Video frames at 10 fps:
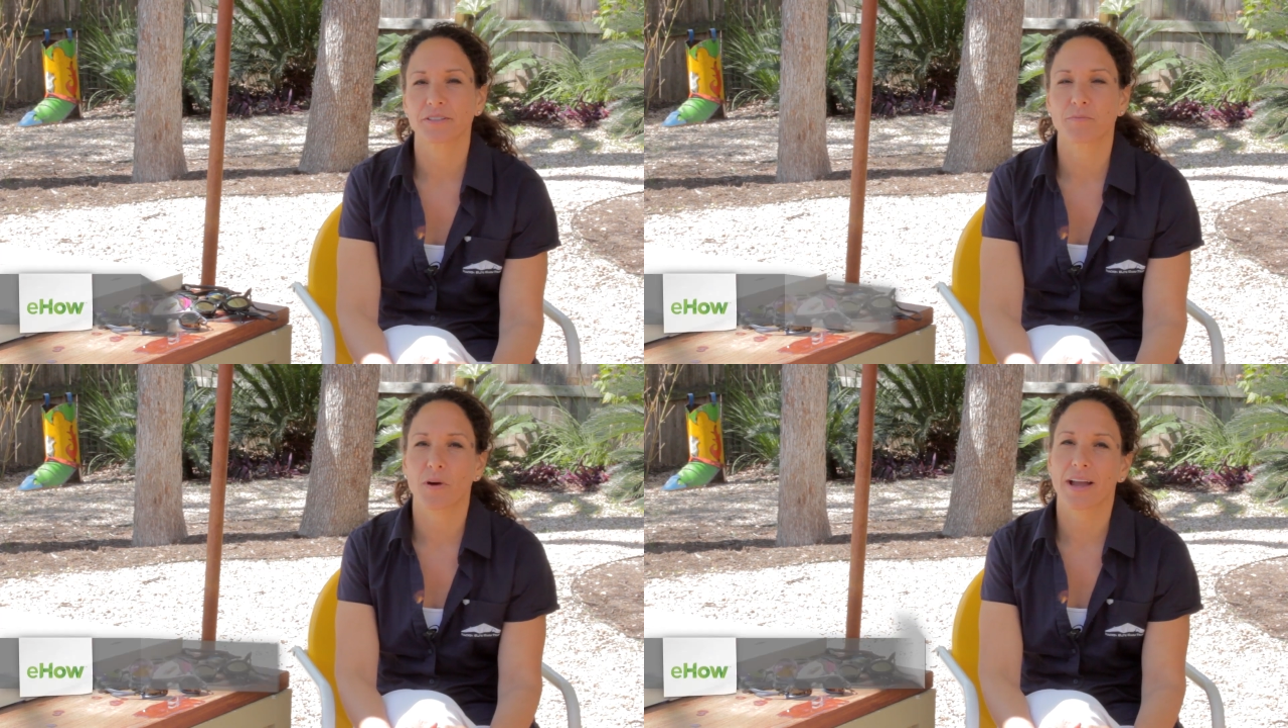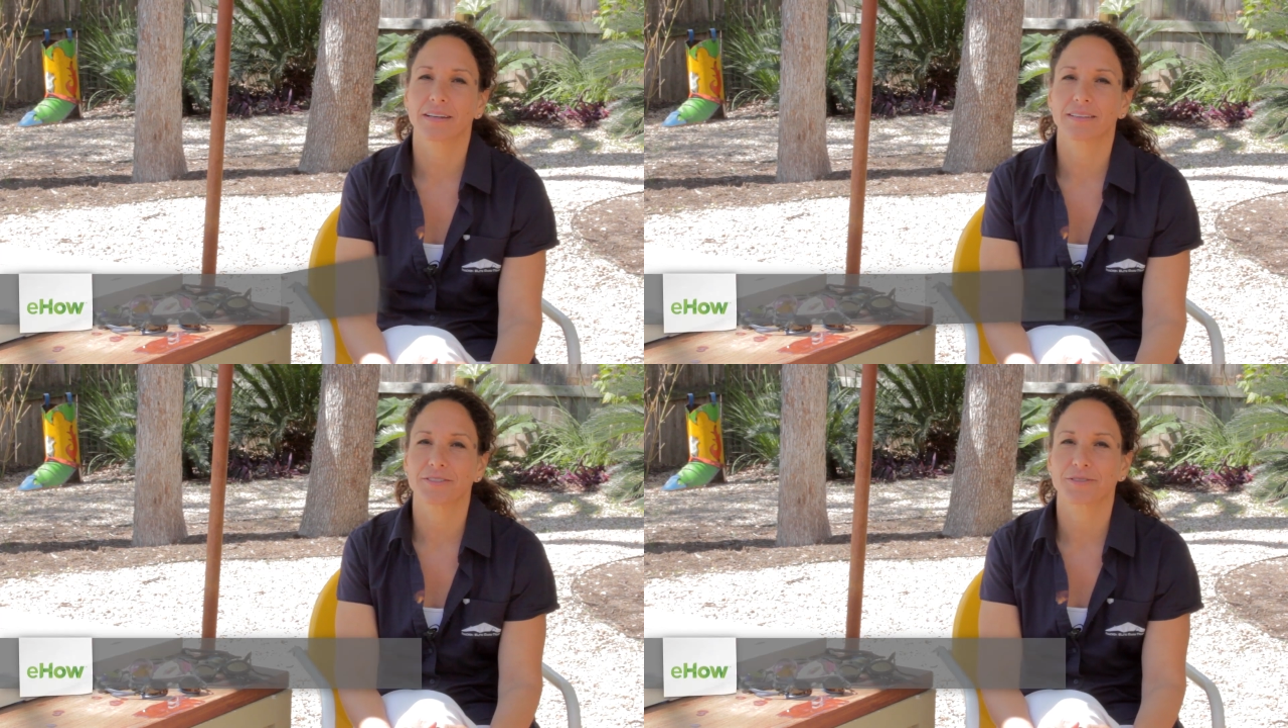of
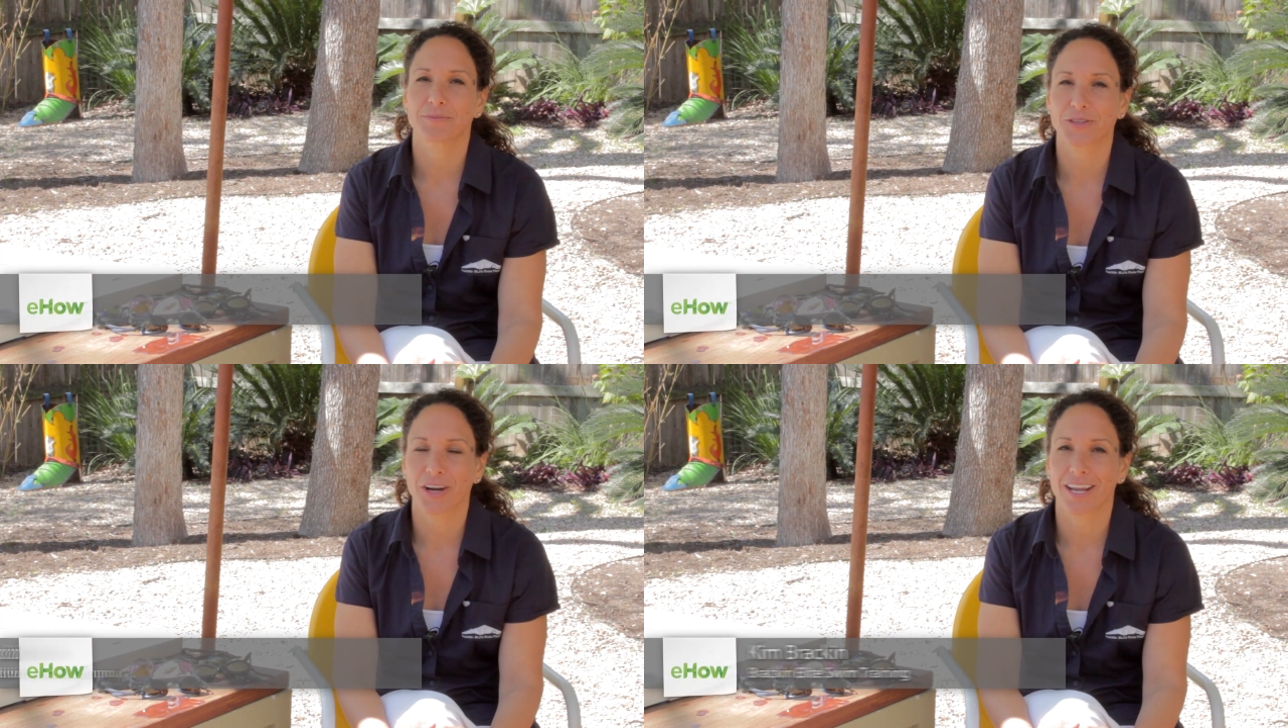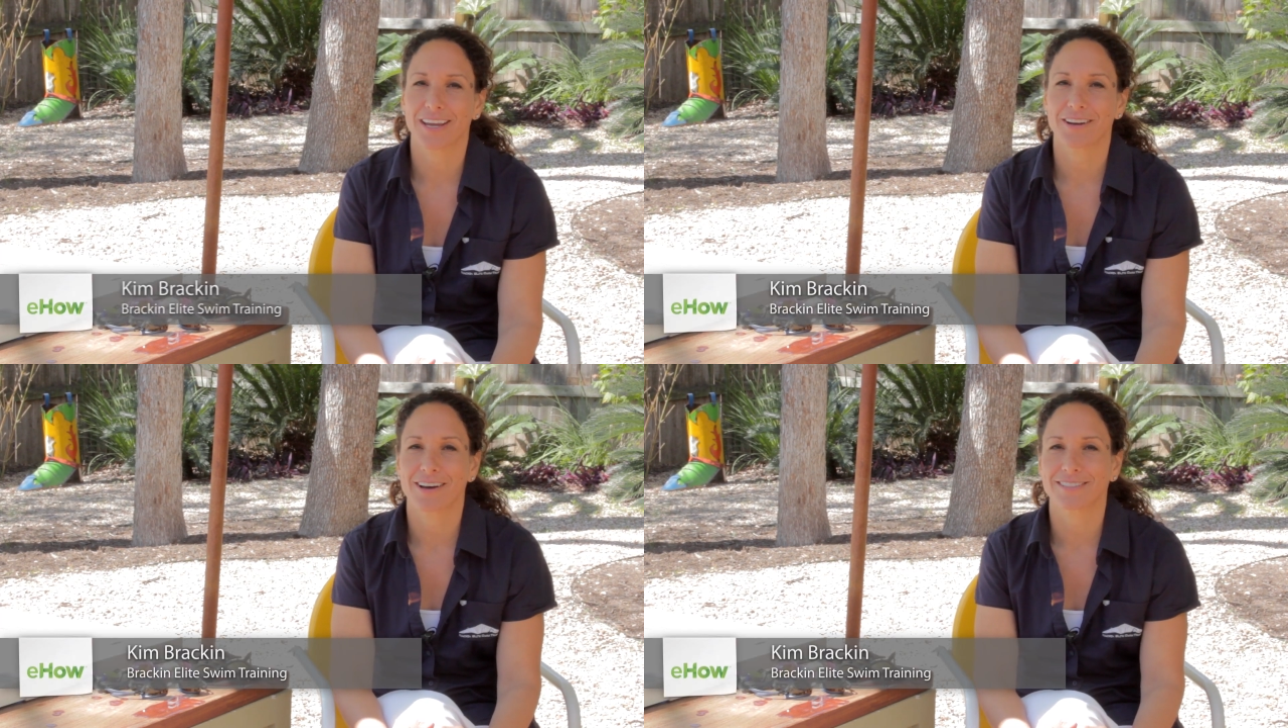Brackin Elite Swim Training
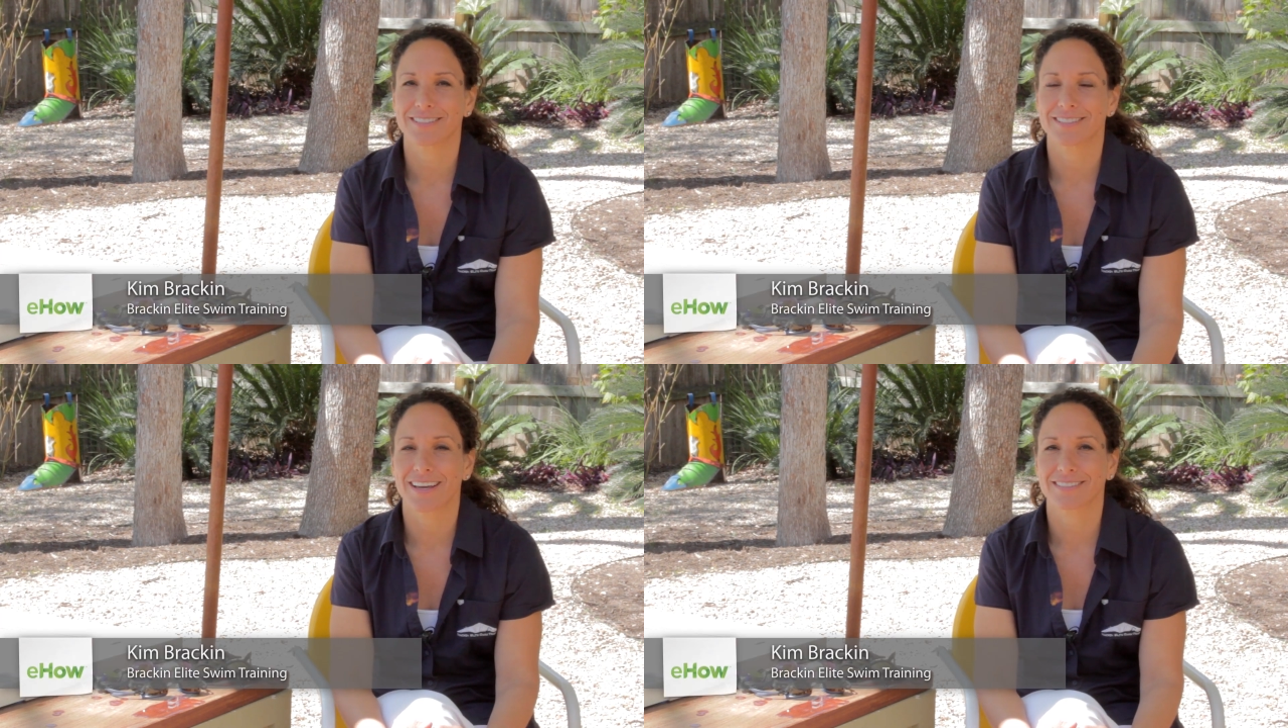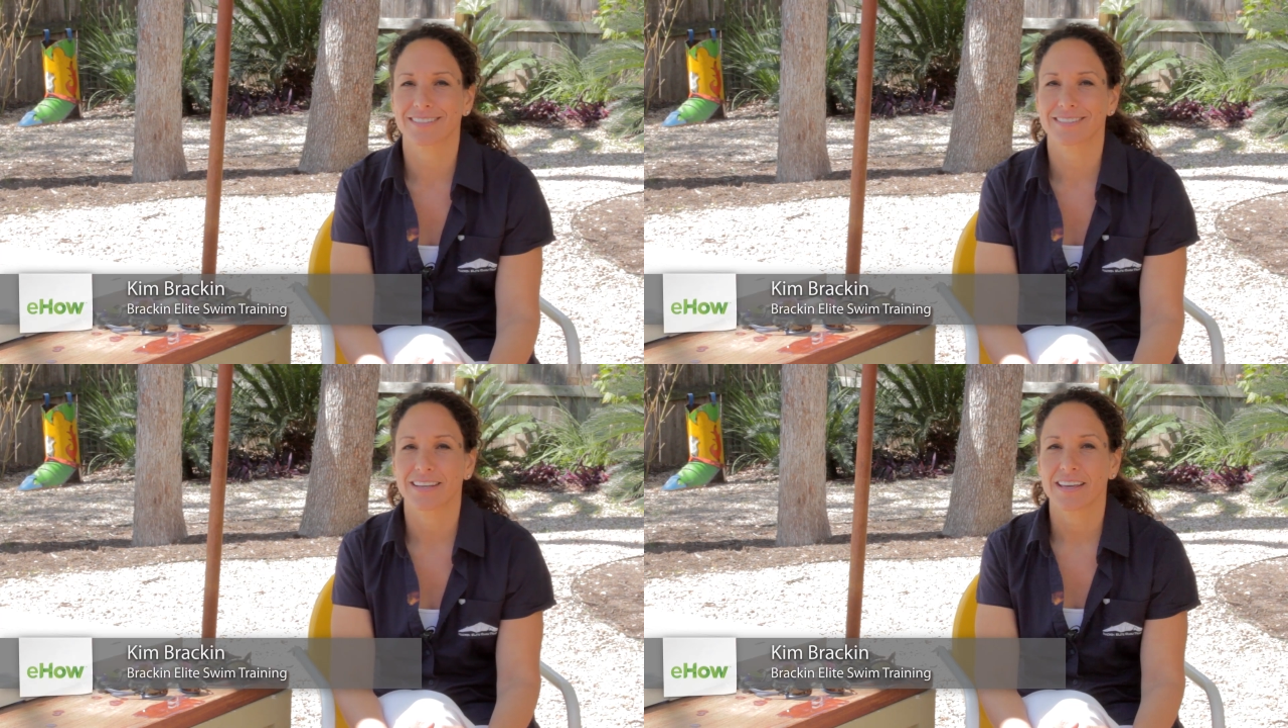in Austin,
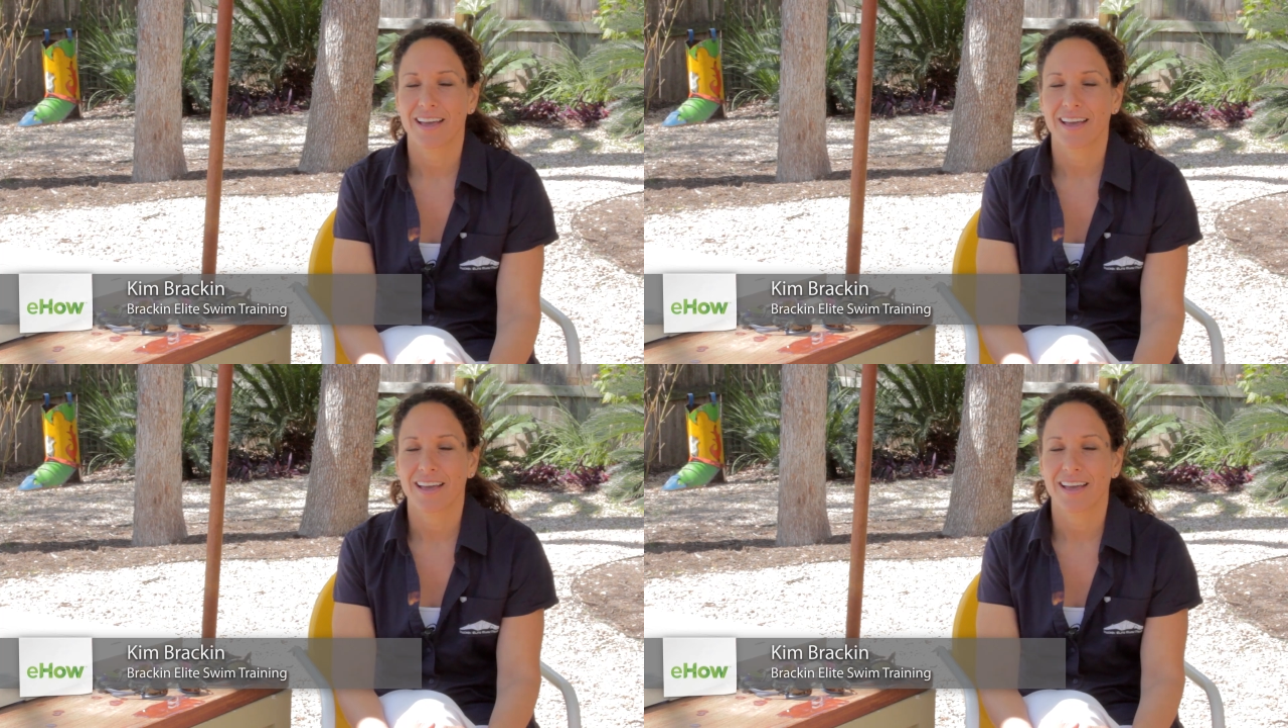Texas.